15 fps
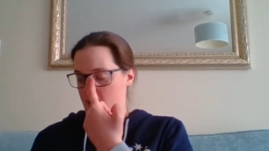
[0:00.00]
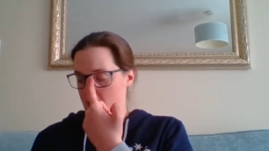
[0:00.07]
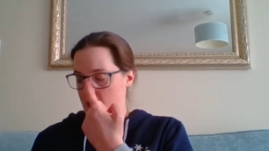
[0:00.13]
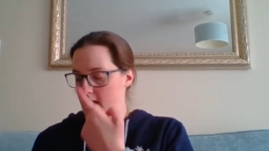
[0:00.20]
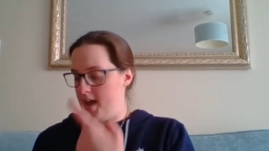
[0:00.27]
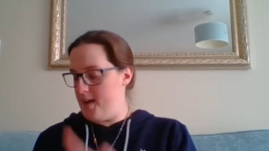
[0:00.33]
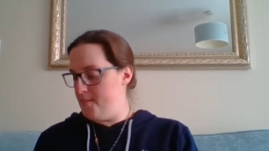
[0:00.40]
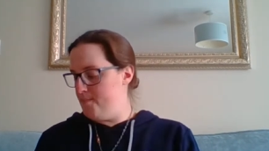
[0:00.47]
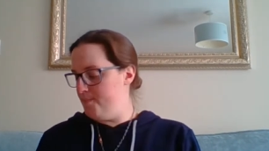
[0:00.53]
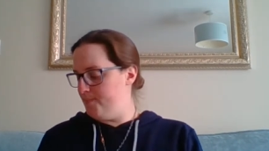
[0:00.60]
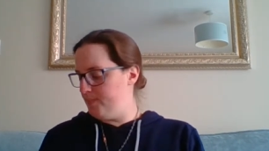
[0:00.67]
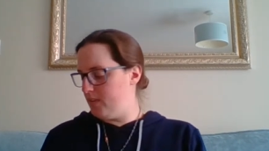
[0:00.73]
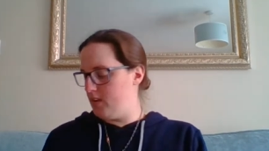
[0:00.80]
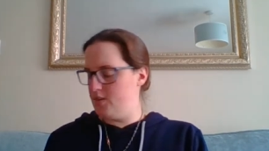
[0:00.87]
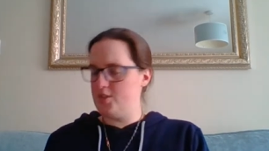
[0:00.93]
Um,
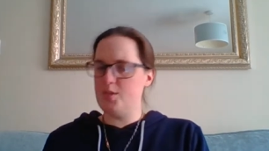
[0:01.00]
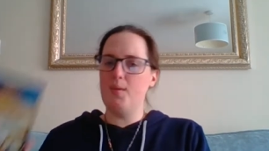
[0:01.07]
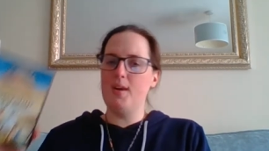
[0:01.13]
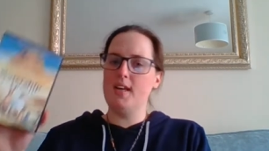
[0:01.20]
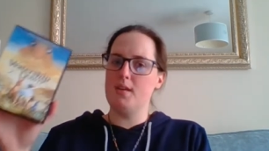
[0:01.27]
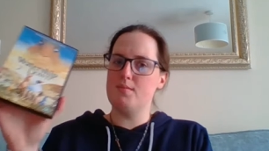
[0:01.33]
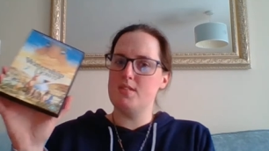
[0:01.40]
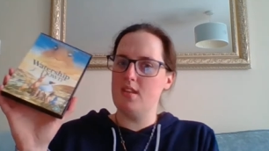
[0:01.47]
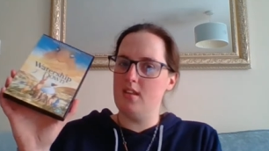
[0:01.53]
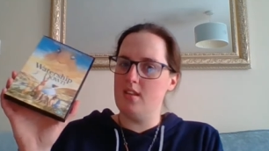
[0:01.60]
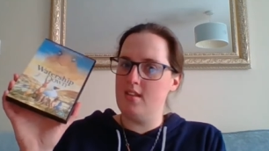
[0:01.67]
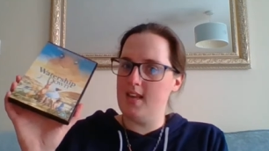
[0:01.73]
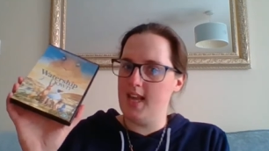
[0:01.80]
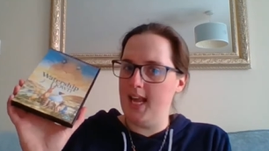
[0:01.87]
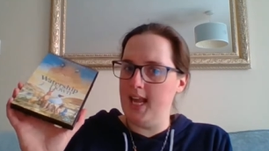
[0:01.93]
so when it comes to
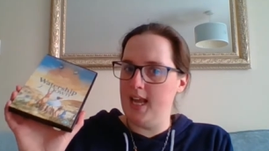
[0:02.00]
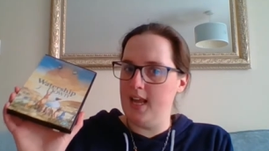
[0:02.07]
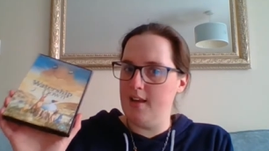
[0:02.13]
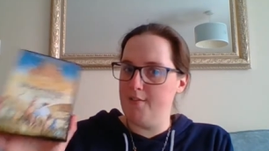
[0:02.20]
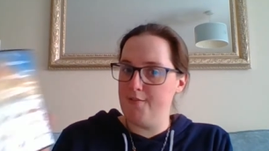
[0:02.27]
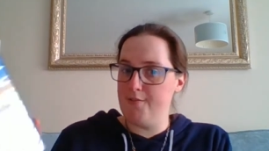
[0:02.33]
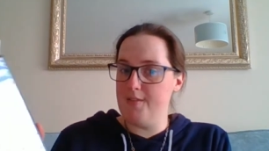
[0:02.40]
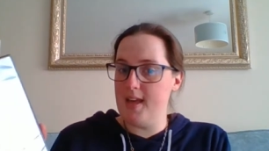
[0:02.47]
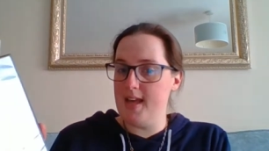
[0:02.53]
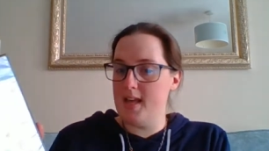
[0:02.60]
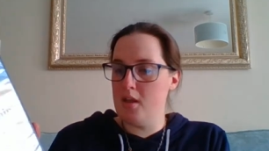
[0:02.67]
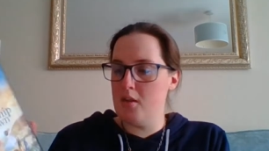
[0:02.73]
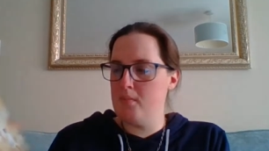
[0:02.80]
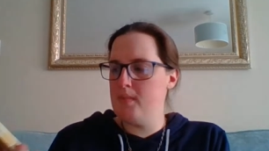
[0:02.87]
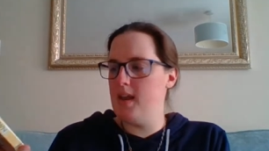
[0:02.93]
the
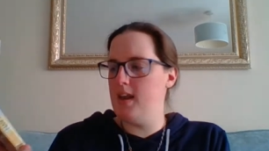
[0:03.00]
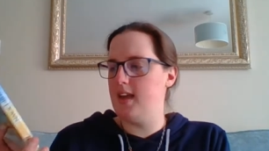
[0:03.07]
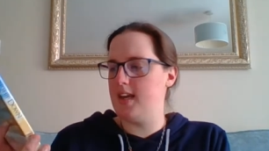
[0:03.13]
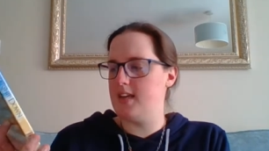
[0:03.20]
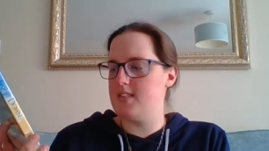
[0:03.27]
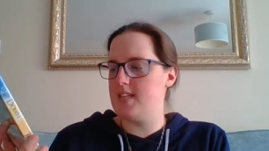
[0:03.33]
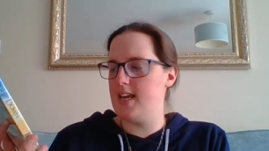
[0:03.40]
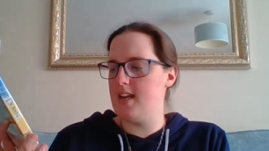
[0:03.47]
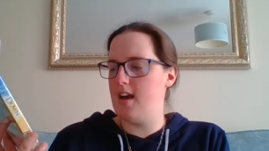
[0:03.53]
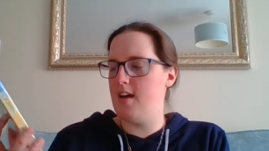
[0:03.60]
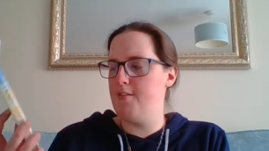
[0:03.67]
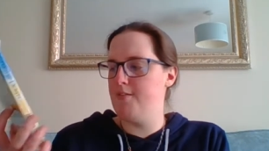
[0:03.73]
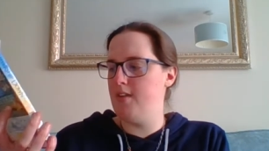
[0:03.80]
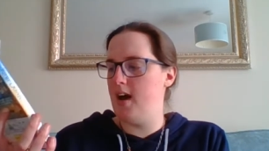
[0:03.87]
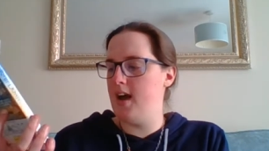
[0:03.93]
film, like I said,
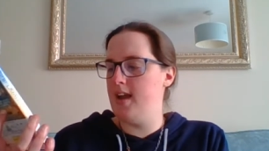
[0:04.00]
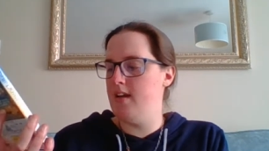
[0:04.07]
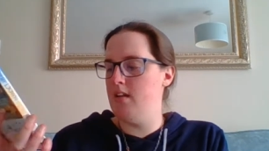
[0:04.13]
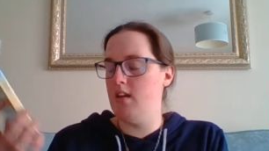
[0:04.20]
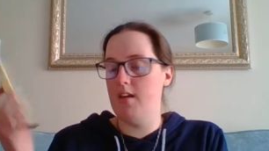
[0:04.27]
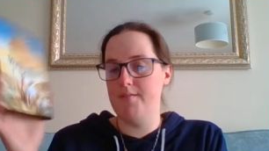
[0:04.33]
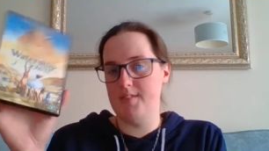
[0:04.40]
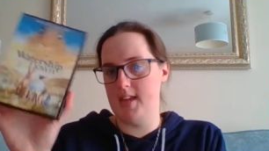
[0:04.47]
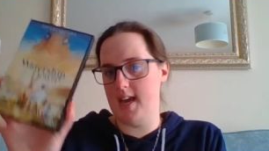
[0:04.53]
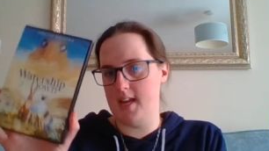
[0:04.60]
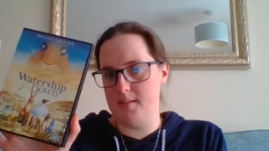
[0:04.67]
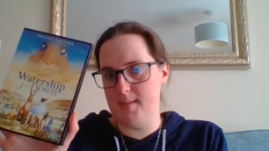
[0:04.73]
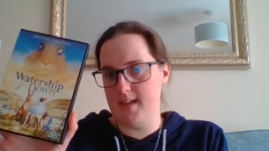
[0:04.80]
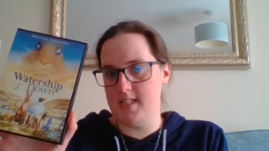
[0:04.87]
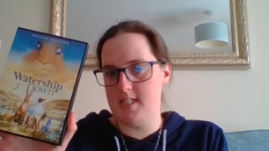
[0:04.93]
I I love the
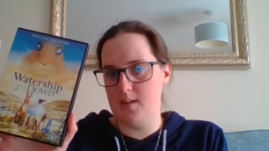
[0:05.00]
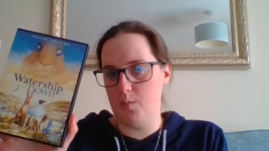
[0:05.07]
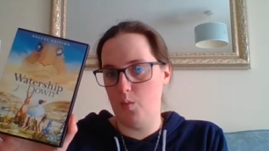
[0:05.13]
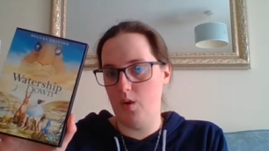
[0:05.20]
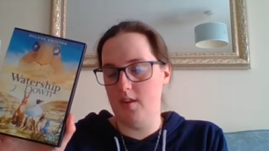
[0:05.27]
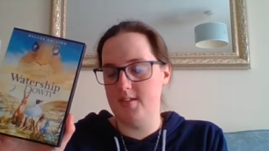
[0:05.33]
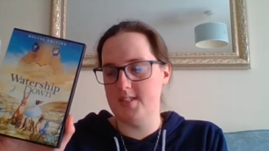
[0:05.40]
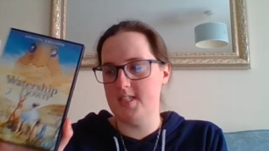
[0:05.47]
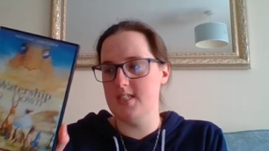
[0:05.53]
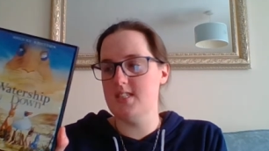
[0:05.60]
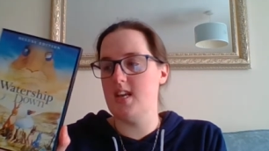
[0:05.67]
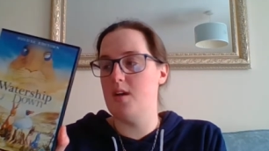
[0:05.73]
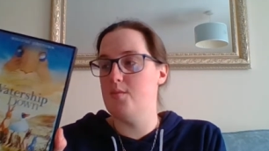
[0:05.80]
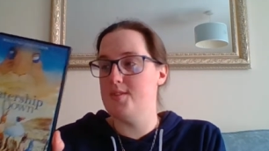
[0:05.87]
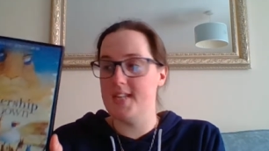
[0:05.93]
animated one since
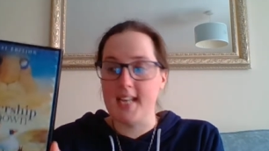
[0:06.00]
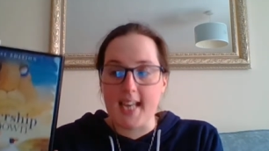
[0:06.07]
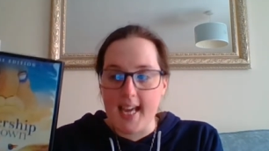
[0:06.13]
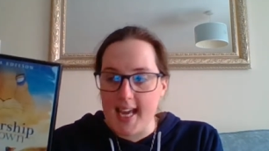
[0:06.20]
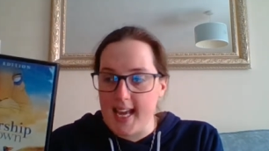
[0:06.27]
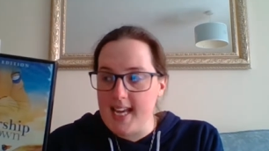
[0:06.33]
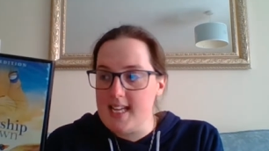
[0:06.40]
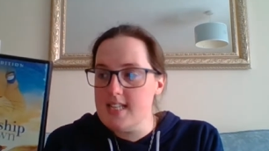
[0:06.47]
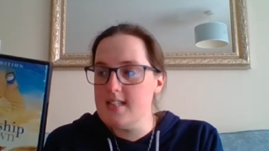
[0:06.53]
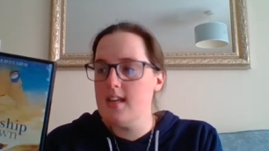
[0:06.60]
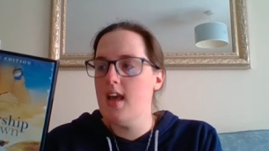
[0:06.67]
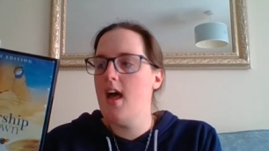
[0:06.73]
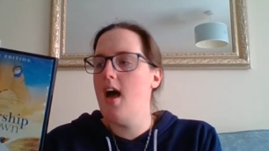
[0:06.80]
I was a kid.